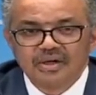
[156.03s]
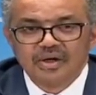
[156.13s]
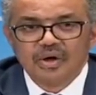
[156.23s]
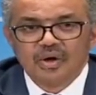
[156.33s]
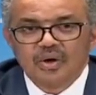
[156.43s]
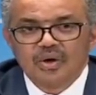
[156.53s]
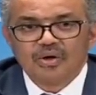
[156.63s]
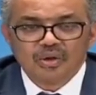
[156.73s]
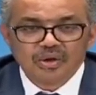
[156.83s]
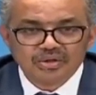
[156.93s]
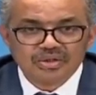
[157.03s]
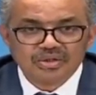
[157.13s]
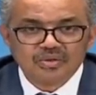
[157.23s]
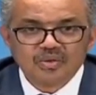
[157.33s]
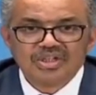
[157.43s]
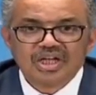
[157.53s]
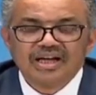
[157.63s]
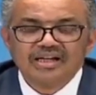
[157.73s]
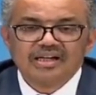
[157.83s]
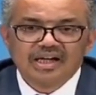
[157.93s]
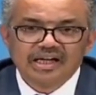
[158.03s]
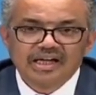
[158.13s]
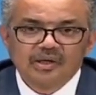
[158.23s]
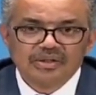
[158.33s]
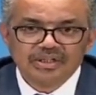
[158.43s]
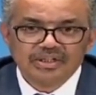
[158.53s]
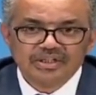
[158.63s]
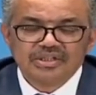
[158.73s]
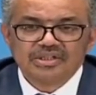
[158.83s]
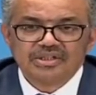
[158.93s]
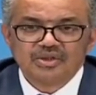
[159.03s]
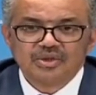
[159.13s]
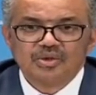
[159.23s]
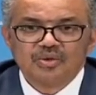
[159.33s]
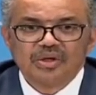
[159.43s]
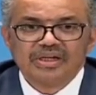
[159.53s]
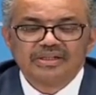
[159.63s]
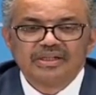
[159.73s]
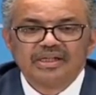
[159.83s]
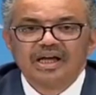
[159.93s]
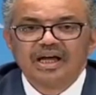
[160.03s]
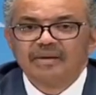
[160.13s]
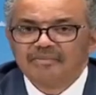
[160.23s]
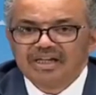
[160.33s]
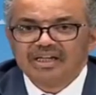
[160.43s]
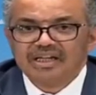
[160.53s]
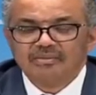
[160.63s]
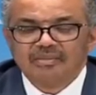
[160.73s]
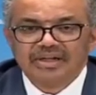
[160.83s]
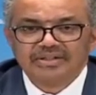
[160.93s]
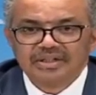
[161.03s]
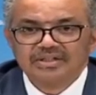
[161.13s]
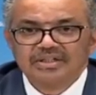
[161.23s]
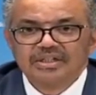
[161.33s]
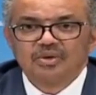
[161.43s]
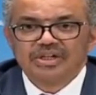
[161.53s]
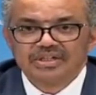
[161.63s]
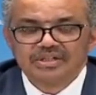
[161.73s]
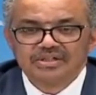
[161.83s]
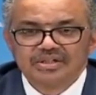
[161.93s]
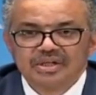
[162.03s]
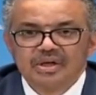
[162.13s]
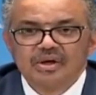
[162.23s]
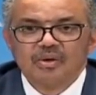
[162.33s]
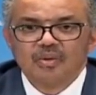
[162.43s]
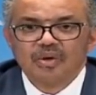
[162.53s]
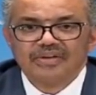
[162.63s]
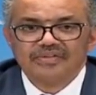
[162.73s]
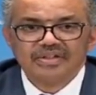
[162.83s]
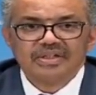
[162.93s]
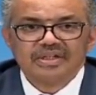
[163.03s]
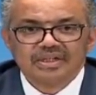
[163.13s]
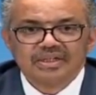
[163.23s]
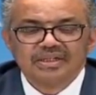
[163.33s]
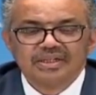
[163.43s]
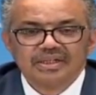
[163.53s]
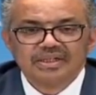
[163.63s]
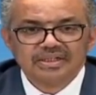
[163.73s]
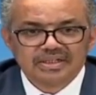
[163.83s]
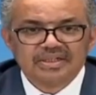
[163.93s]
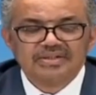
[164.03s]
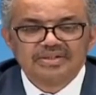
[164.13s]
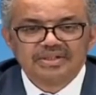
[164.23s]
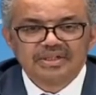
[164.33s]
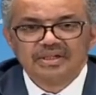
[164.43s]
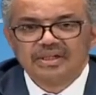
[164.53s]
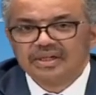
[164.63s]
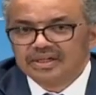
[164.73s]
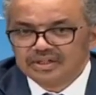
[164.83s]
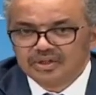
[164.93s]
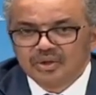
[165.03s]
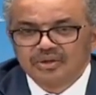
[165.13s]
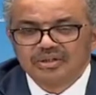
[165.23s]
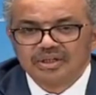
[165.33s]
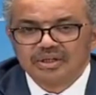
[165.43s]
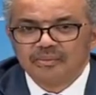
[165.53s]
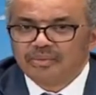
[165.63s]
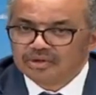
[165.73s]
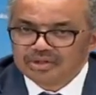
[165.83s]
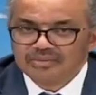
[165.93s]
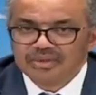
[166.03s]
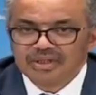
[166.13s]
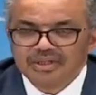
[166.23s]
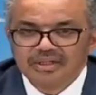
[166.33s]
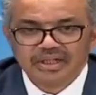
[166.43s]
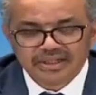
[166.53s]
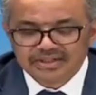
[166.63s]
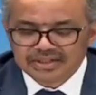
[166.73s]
or those with underlying conditions, should wear a medical mask in situations where physical distancing is not possible. Thanks again.